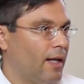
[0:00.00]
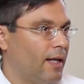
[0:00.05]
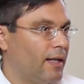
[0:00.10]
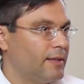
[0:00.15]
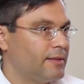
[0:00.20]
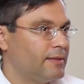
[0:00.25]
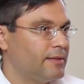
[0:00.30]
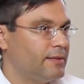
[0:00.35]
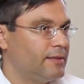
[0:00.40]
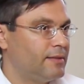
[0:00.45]

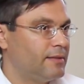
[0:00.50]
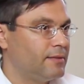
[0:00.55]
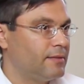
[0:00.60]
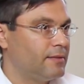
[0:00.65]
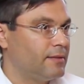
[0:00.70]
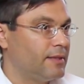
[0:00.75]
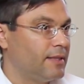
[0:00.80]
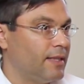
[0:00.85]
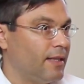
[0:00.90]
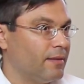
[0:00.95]
And
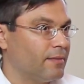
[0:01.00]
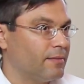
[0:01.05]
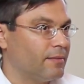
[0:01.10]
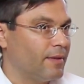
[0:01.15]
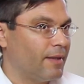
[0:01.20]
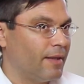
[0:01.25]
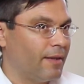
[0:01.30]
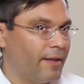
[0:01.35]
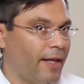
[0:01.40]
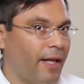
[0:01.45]
yeah,
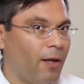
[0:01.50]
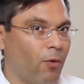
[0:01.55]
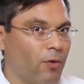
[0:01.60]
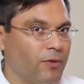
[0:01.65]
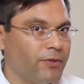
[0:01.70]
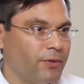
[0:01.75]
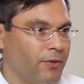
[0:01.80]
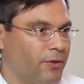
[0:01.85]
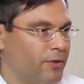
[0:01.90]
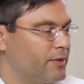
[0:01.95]
they
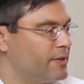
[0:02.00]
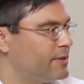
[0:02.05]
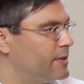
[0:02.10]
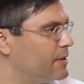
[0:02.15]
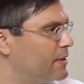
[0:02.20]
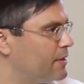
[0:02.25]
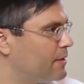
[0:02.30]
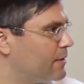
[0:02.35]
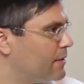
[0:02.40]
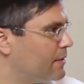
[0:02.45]
also
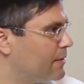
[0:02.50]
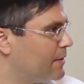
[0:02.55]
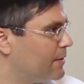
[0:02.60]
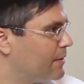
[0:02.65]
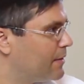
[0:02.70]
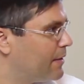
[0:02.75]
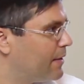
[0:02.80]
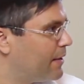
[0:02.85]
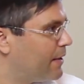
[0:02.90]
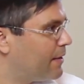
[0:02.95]
consider
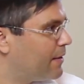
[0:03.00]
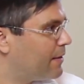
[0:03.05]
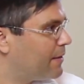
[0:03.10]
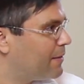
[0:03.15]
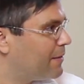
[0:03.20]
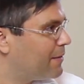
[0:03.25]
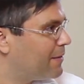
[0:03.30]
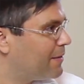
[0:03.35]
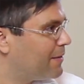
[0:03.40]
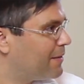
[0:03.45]

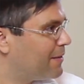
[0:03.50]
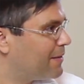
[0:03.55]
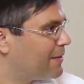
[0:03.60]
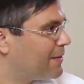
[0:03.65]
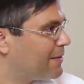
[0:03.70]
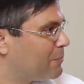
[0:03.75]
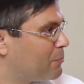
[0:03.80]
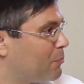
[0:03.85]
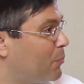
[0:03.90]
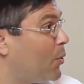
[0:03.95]

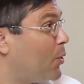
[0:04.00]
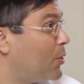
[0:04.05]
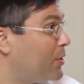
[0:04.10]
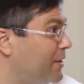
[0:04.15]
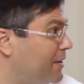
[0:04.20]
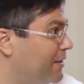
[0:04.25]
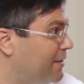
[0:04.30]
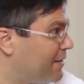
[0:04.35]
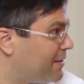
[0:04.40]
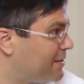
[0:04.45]
the
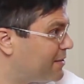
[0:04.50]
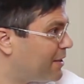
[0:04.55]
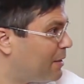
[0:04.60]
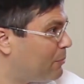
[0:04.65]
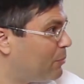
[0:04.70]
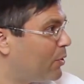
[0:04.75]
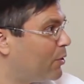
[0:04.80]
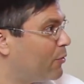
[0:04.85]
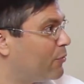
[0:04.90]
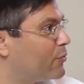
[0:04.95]
body a
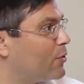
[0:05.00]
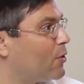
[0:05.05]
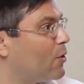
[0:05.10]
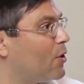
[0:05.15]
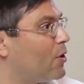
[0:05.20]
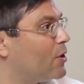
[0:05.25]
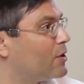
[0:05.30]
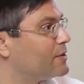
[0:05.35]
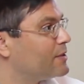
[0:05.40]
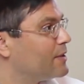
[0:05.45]
temple of
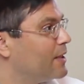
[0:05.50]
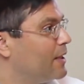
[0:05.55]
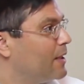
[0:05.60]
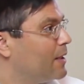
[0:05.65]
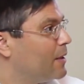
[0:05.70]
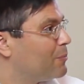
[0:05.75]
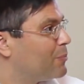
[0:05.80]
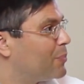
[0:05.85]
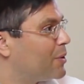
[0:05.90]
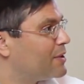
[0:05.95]
God,
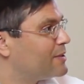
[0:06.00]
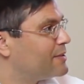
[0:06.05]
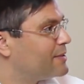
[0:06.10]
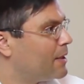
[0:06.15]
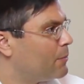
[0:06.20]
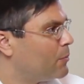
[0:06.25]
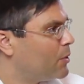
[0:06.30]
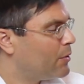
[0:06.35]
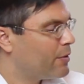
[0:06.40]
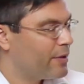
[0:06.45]
but
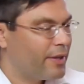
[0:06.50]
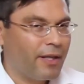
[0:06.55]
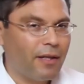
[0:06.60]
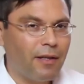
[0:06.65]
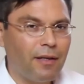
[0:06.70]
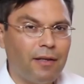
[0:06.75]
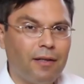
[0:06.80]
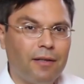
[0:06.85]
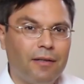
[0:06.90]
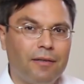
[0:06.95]
somehow
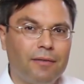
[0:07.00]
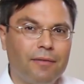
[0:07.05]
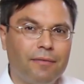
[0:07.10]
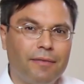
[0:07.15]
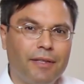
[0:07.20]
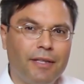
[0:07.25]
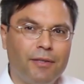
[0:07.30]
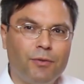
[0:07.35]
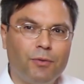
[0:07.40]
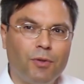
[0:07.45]

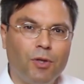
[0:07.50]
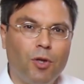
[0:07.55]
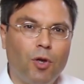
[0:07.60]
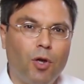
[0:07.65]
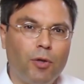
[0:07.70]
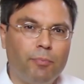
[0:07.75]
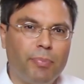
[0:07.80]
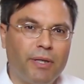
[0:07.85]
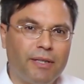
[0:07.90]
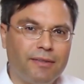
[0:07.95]
they do a
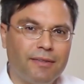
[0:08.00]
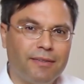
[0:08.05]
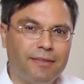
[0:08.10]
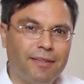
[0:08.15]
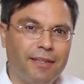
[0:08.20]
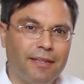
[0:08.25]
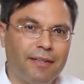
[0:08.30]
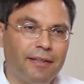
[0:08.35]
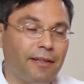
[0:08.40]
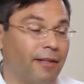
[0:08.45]
lot better in
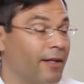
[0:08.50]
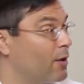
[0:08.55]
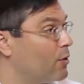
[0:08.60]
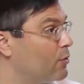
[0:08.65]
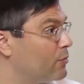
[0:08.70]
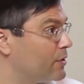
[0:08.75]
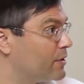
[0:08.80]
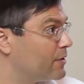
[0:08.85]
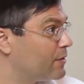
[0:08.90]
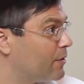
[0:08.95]
taking care
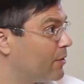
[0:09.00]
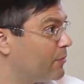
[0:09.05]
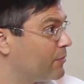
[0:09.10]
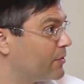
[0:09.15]
of it,